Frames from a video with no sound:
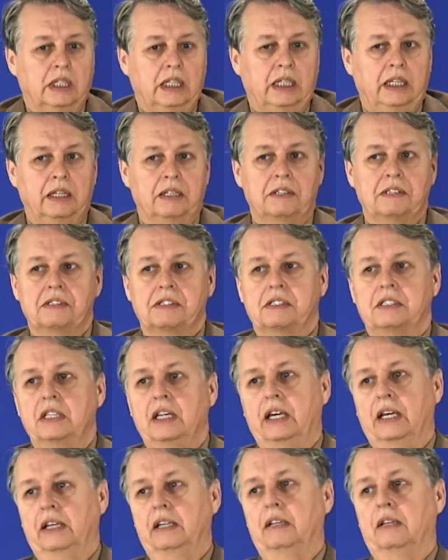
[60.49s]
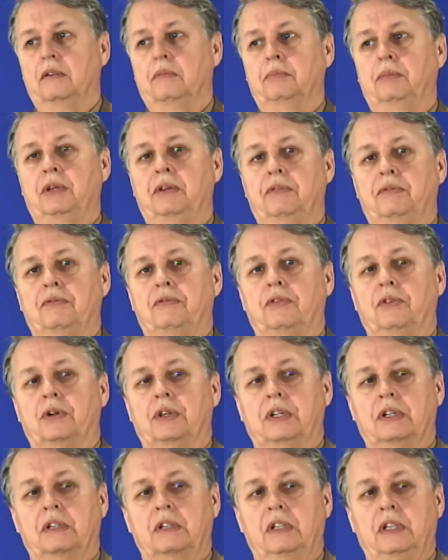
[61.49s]
Instead,
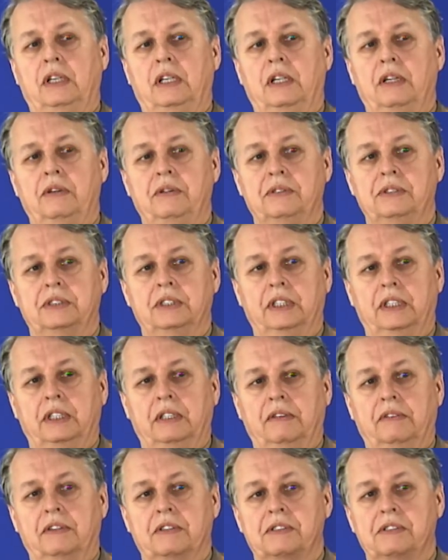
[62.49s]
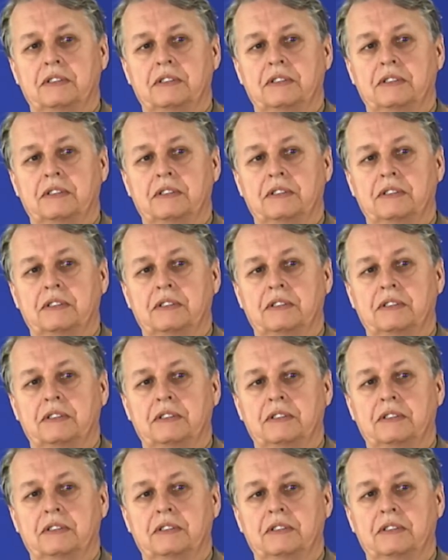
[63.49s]
before closing the